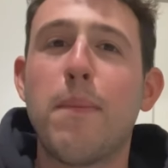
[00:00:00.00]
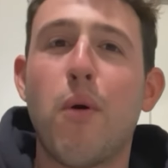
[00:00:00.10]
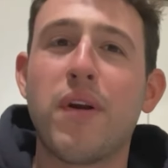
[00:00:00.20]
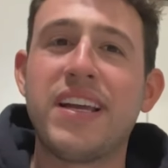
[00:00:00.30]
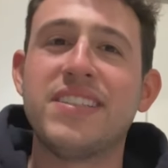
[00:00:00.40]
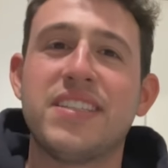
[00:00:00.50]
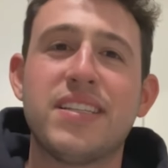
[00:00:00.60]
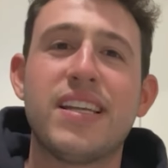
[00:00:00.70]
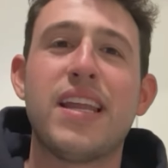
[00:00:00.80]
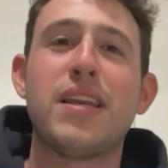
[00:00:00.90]
porgies
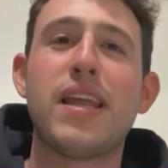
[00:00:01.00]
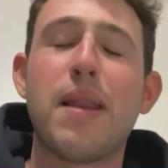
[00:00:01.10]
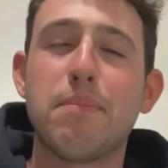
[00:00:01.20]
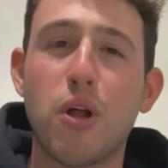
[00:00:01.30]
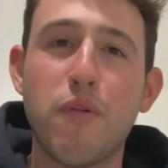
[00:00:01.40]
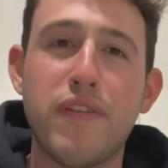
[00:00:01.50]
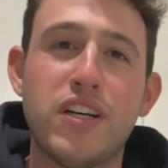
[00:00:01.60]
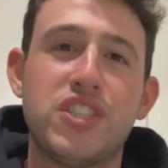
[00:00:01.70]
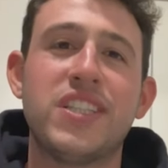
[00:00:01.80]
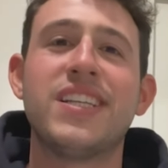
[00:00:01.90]
and
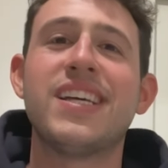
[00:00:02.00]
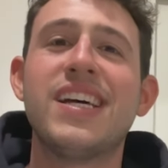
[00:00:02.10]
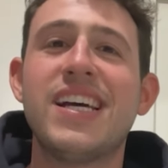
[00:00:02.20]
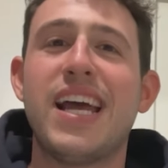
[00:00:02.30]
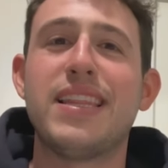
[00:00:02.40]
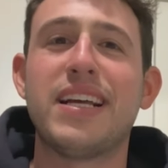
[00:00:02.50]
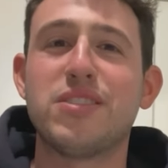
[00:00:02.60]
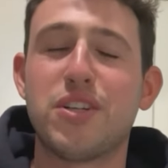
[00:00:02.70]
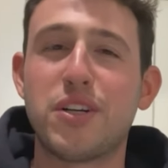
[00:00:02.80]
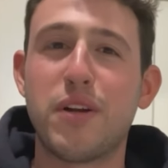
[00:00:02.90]
blowfish and
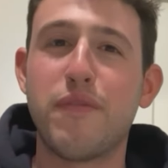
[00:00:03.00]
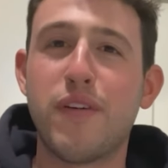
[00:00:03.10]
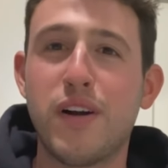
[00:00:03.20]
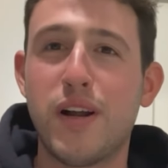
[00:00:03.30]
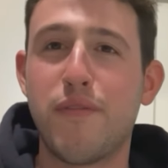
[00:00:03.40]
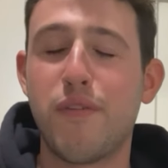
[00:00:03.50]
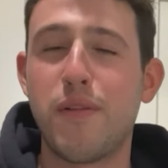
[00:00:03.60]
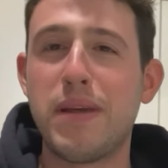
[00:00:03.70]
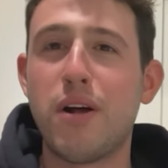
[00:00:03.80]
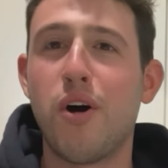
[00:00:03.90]
things that are good for
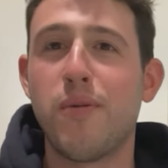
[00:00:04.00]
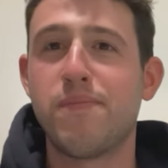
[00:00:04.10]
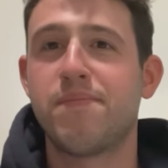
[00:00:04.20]
the meat haul.